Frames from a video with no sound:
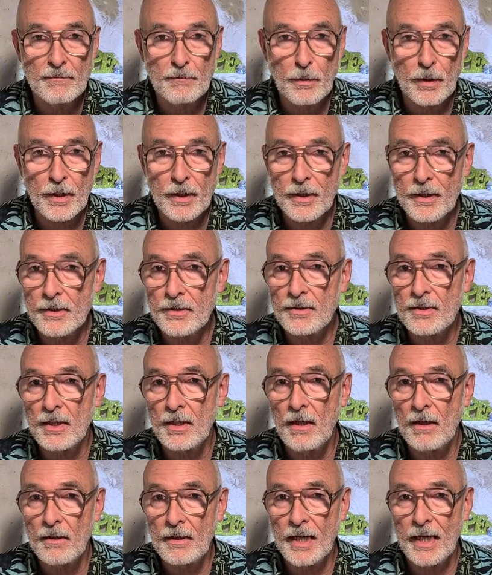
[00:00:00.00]
birds,
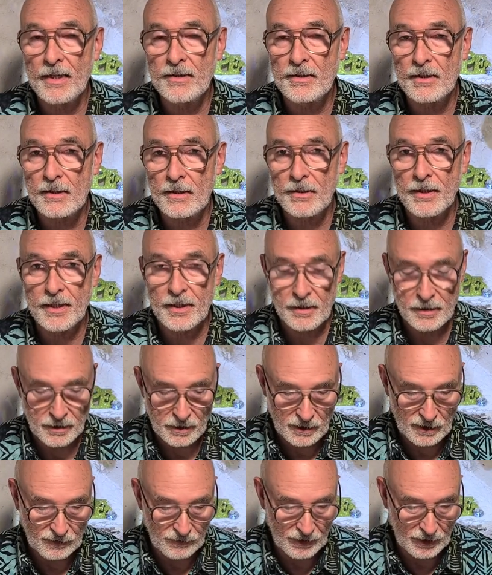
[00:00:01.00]
and all kinds of
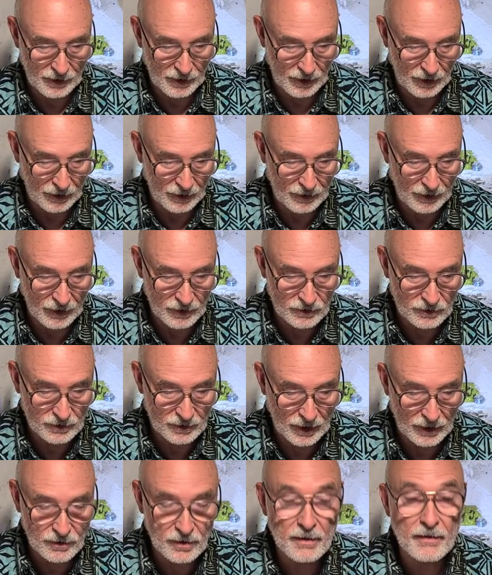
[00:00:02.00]
critters live in there. And
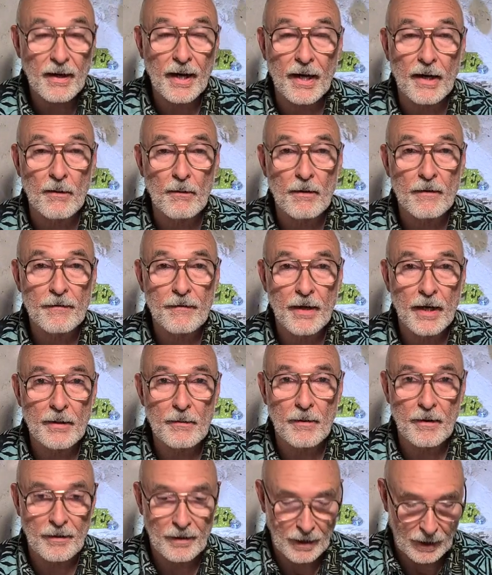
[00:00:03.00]
that's great. We're
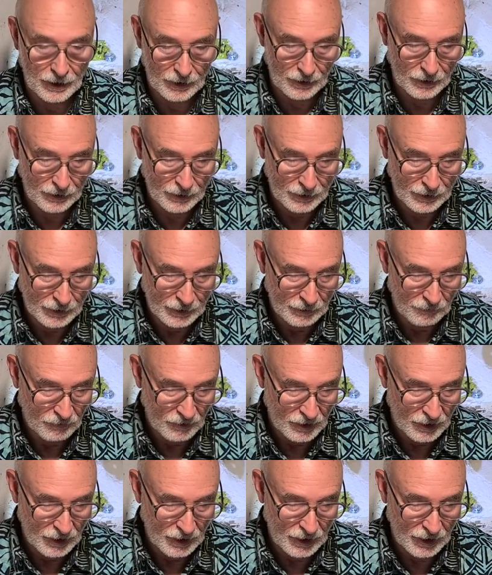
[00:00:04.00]
fine with that.
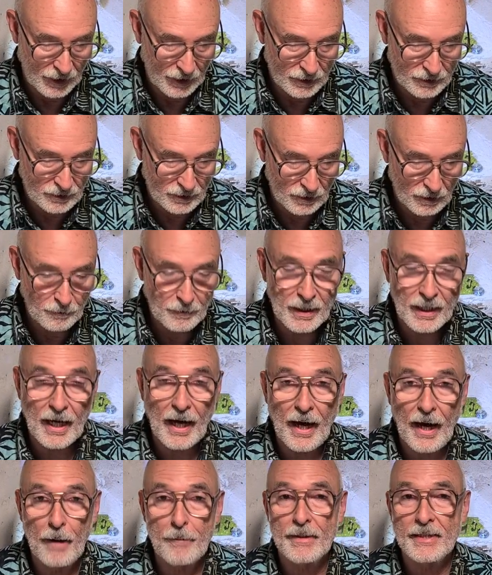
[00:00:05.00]
It's a little bit
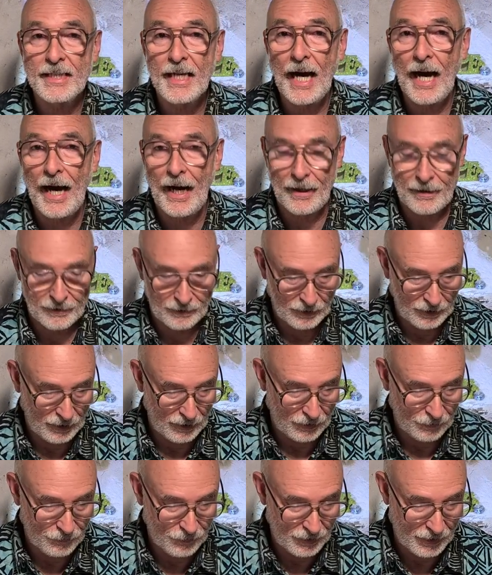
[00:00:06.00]
of habitat
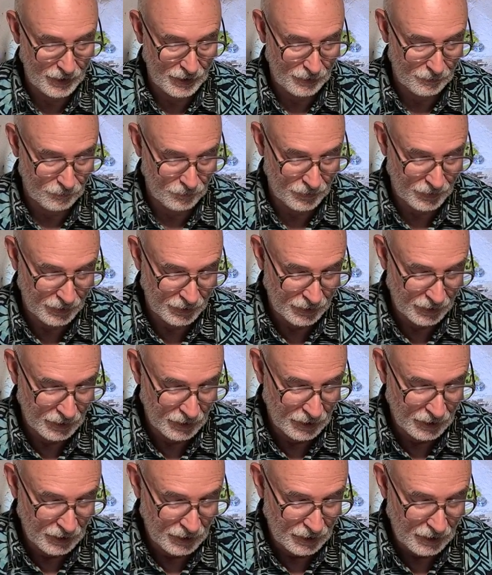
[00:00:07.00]
for them.
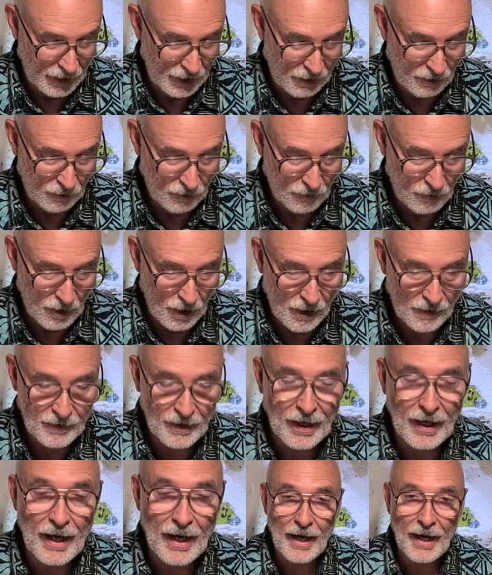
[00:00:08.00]
Now,
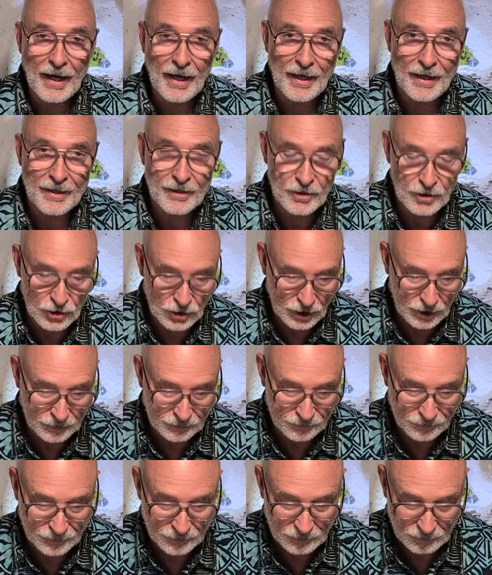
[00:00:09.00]
on edge,
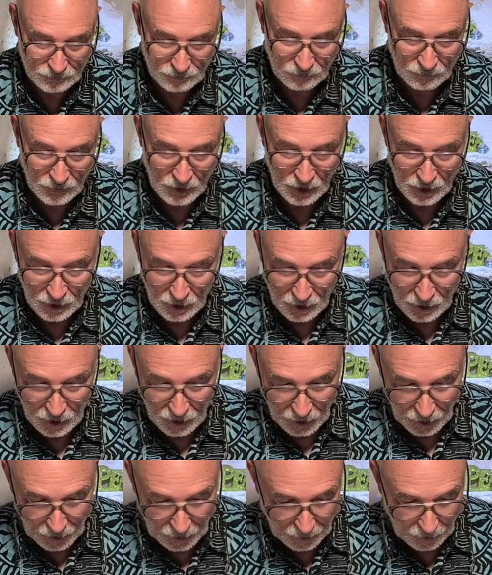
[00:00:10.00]

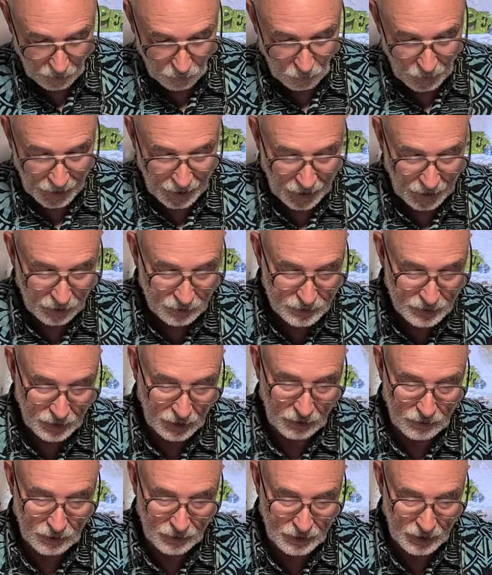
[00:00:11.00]
way out
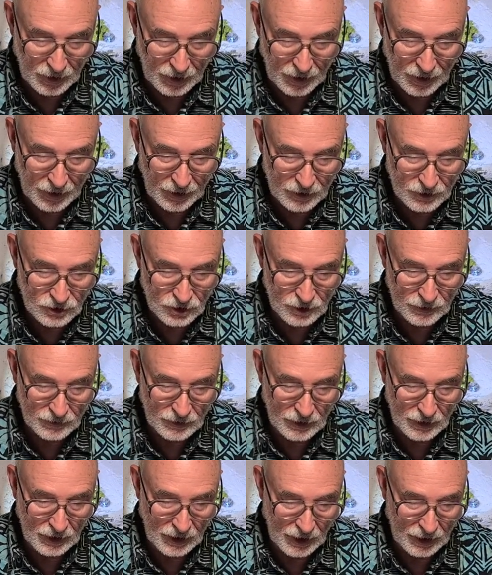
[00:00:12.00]
there on the edge
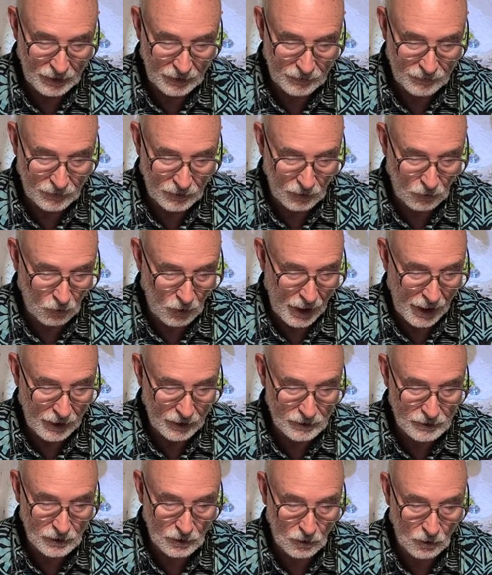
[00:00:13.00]
of the native or
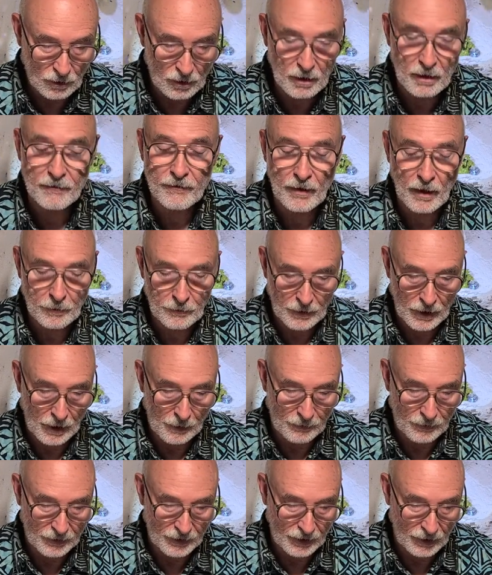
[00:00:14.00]
wild corner of our
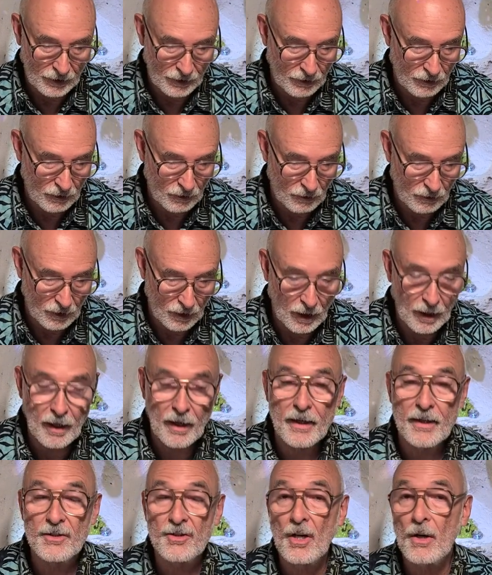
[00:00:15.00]
property,
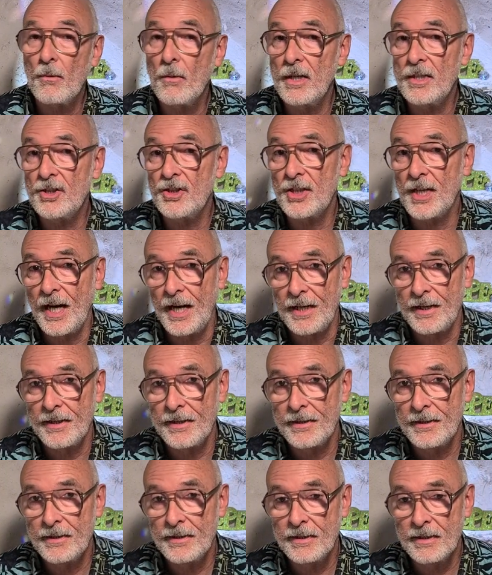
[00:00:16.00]
is our
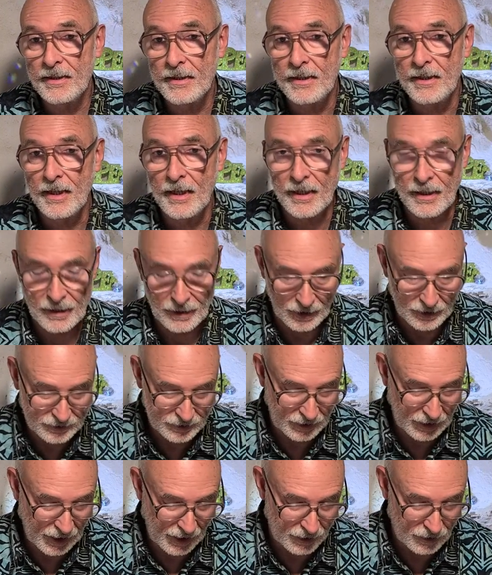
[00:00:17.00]
woodshed. And
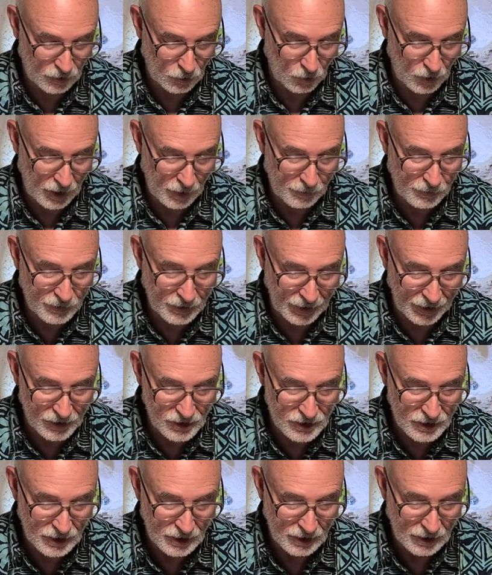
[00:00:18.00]
that's an out-of-the-way
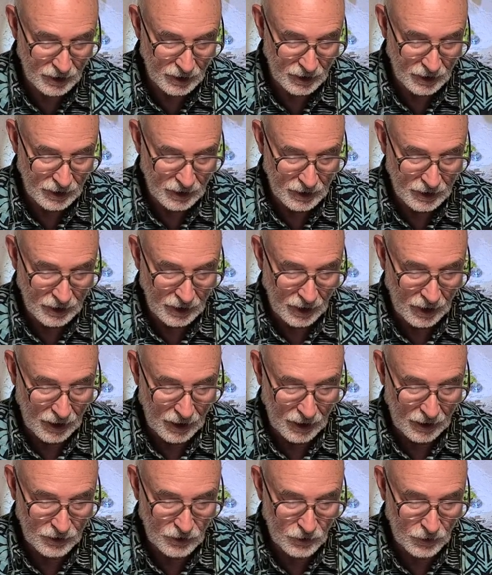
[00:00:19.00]
place.
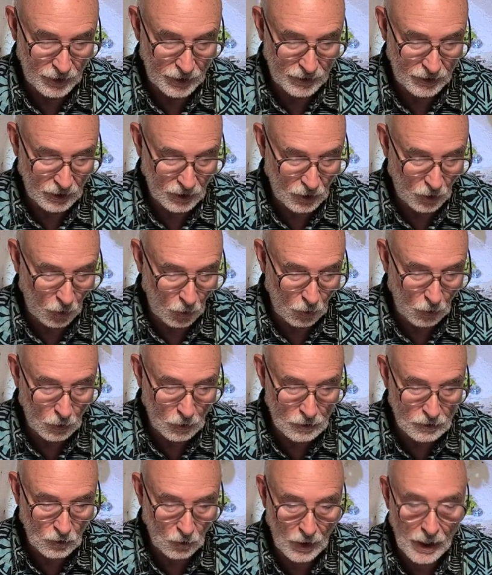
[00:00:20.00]
During the
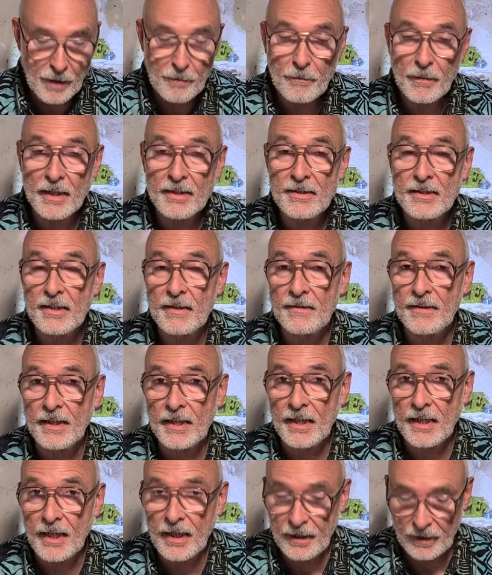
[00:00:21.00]
cold, wet months of
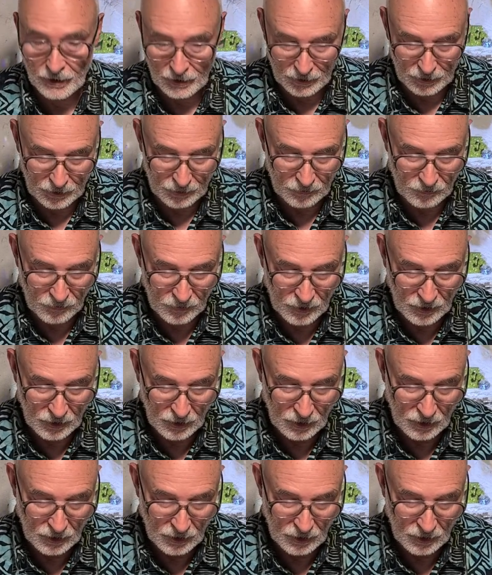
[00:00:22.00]
the year,